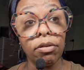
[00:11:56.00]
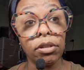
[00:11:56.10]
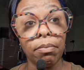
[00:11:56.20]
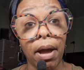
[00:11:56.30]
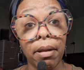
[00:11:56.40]

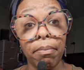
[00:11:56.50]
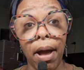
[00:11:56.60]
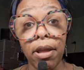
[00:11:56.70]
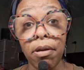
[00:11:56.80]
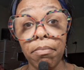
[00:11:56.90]
Somebody
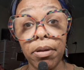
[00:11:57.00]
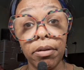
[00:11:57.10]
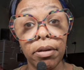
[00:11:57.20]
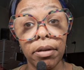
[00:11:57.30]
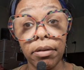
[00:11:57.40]
buy your
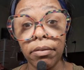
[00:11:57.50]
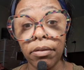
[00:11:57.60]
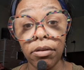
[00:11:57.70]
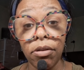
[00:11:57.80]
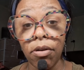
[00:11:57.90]
building,
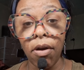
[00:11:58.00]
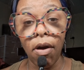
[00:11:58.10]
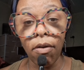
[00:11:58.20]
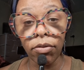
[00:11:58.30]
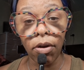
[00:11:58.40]
you don't
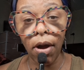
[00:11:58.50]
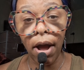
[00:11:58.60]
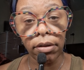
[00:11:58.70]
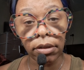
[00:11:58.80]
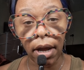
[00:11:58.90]
own your
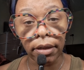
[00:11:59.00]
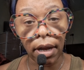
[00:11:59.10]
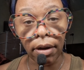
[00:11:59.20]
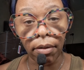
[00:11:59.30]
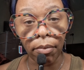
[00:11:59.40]
house like
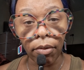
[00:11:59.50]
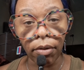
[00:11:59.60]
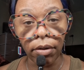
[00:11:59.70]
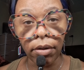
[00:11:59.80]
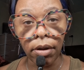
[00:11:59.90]
that no
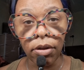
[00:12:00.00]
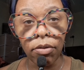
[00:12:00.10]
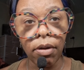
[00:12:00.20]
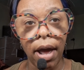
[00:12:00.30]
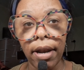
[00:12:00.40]
more.
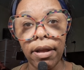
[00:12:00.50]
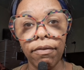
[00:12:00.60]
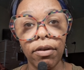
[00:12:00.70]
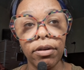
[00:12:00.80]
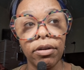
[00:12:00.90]
You got to
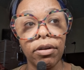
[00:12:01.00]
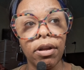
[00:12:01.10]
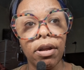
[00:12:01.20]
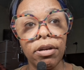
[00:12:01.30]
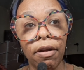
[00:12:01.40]
live under
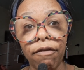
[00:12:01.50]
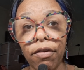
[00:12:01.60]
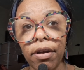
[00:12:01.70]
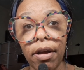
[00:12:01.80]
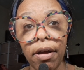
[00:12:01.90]

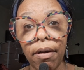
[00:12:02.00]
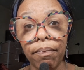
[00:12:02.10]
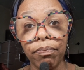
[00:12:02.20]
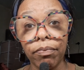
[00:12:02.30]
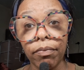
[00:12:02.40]
different
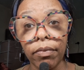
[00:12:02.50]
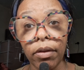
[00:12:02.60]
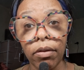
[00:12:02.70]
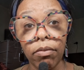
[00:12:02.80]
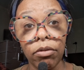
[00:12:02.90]

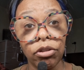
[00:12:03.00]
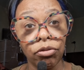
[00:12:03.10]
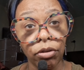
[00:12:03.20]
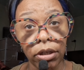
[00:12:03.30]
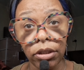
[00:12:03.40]

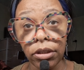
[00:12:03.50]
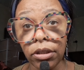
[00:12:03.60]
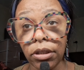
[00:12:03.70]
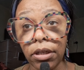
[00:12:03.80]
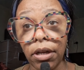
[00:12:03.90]

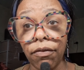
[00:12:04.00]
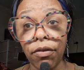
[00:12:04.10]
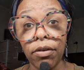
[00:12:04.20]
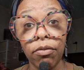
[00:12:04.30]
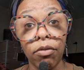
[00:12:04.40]
restrictions and
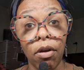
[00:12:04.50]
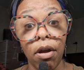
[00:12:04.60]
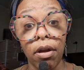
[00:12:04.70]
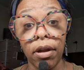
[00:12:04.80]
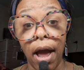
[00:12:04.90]
different
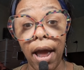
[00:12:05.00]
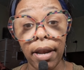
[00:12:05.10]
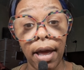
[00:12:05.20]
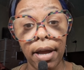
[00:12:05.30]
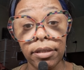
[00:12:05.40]

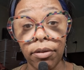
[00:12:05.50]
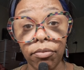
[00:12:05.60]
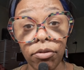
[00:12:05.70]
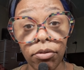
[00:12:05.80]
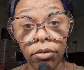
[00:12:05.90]
guidelines and
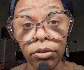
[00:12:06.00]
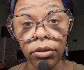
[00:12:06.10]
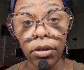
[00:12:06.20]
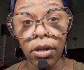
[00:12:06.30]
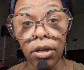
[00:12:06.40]

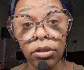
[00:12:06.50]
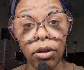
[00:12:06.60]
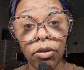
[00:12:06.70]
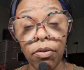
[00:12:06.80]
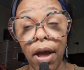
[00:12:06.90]
rules.
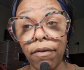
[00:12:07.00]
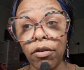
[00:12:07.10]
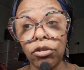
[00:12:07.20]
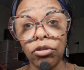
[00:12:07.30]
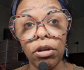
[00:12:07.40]
So you have
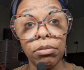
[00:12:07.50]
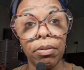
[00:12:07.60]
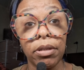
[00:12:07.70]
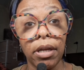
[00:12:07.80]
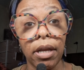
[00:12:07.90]
no choice
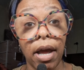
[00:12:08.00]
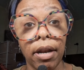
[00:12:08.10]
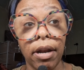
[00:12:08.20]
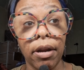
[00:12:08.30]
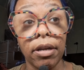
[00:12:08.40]
but to get
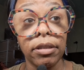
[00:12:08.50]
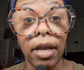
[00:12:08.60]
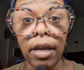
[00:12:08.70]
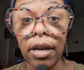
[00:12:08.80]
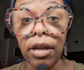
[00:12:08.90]
out of there, because
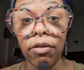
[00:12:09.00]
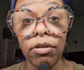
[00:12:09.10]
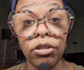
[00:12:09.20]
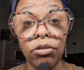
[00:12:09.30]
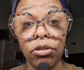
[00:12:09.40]
they can
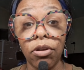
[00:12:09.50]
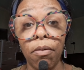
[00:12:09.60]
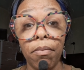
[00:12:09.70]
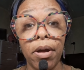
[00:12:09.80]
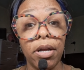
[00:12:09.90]
increase you
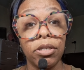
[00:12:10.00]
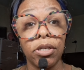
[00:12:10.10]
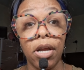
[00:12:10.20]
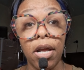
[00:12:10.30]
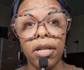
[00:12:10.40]
so
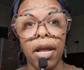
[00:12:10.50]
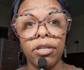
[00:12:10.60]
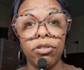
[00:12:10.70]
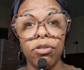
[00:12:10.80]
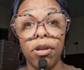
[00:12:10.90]
much
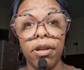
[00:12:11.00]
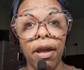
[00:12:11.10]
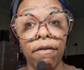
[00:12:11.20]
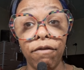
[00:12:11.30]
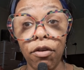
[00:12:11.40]
that
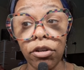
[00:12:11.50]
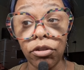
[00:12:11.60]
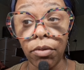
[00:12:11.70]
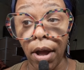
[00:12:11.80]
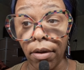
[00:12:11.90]
they'll
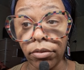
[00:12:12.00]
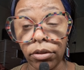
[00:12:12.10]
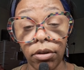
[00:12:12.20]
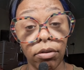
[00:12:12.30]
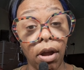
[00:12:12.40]
force you out.
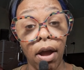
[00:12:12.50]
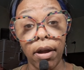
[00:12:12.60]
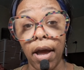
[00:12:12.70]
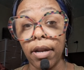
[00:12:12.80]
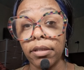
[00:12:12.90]
So
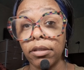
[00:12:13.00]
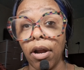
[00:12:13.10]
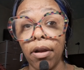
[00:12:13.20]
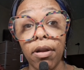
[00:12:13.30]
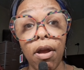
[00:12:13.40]
y'all got to
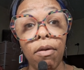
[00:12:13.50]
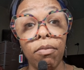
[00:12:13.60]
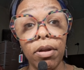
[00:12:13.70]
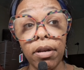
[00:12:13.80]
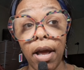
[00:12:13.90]
start
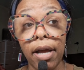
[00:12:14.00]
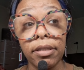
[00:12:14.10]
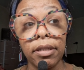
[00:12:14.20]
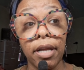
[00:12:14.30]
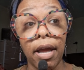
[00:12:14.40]

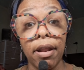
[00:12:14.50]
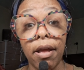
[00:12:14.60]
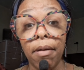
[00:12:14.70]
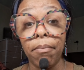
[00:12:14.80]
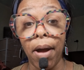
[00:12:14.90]
realizing that
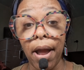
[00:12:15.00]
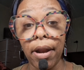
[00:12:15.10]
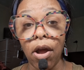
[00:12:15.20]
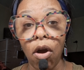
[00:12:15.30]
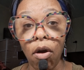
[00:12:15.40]

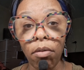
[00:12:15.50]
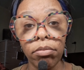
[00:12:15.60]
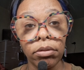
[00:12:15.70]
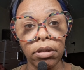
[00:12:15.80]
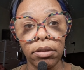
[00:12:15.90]
buying
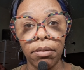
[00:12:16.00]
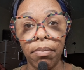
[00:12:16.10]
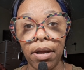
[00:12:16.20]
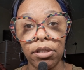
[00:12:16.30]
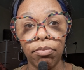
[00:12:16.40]
homes is the
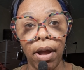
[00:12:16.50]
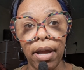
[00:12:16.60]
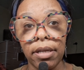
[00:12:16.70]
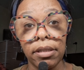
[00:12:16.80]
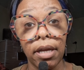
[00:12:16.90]
best
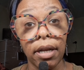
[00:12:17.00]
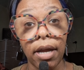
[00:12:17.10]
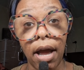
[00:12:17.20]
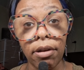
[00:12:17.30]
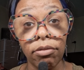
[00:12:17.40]
way instead of
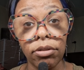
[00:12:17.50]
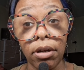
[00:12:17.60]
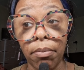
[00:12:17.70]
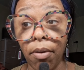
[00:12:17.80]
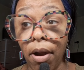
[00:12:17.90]
condos
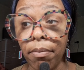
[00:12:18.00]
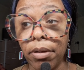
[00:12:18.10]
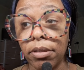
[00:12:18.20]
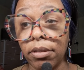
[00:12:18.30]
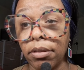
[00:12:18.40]
and
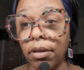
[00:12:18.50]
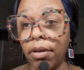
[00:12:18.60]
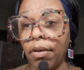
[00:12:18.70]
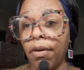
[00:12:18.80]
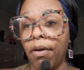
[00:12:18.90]
apartments.
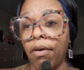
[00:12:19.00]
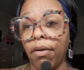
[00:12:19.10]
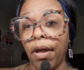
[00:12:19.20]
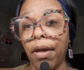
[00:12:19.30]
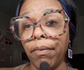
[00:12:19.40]

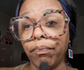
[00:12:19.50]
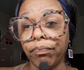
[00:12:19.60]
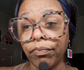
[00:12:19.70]
Okay?